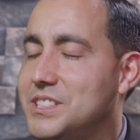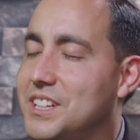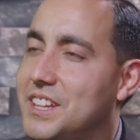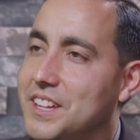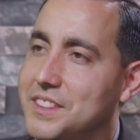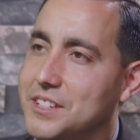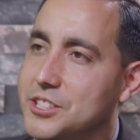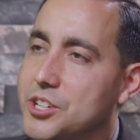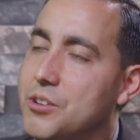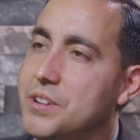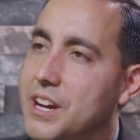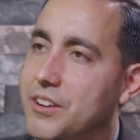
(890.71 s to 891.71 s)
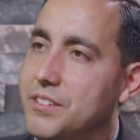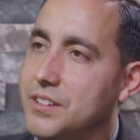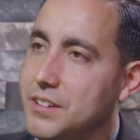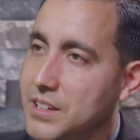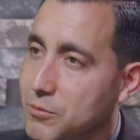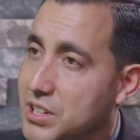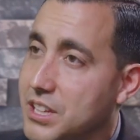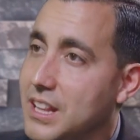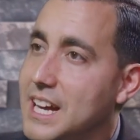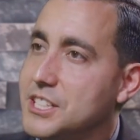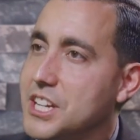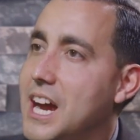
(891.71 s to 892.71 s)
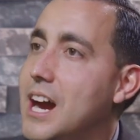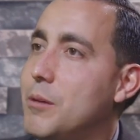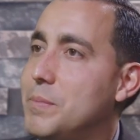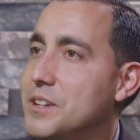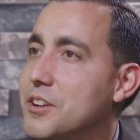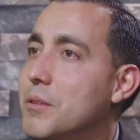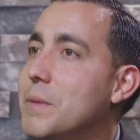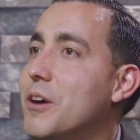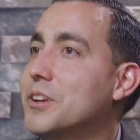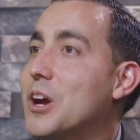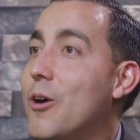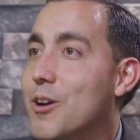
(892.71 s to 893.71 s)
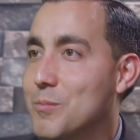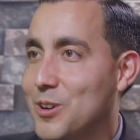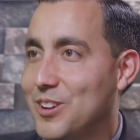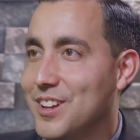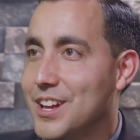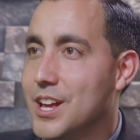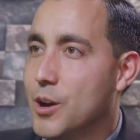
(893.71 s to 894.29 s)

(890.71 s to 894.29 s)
see that the showdown with Elijah happened on Mount Carmel.